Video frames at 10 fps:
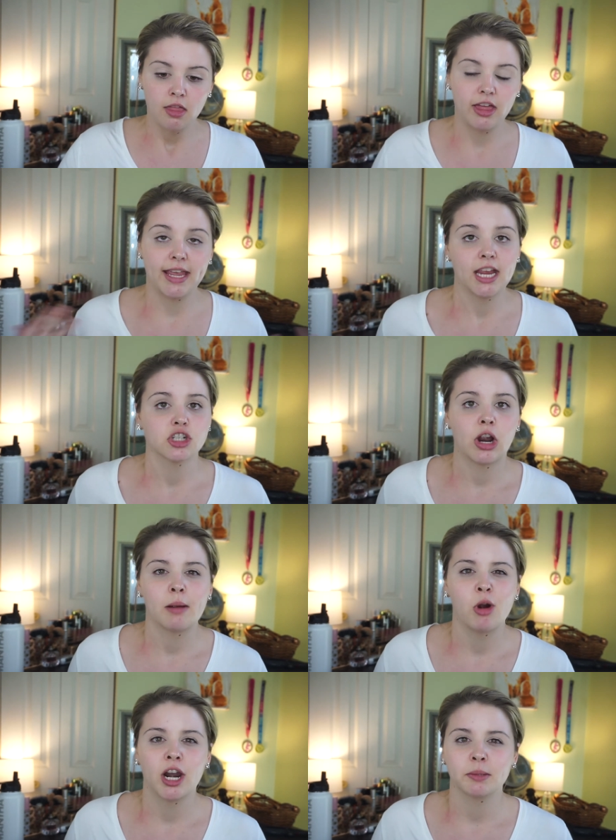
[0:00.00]
they can't try
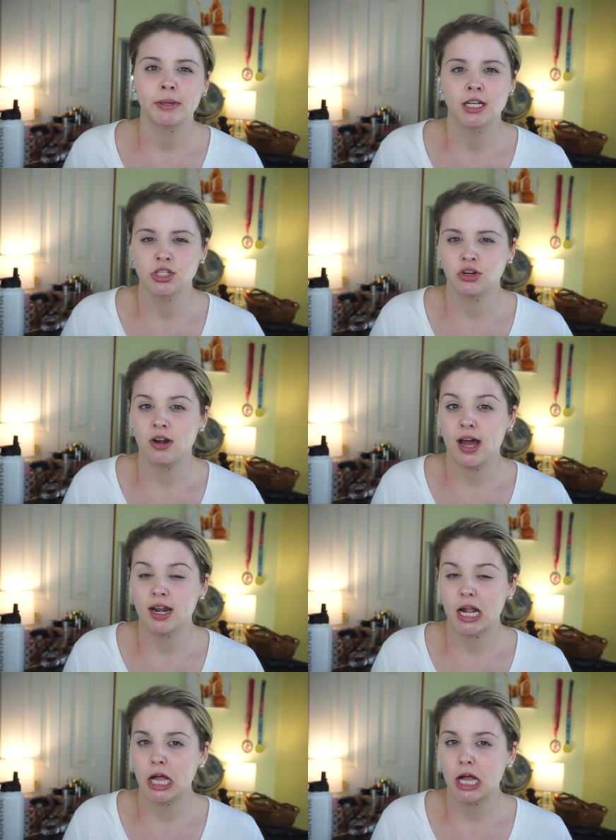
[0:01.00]
a product because they're not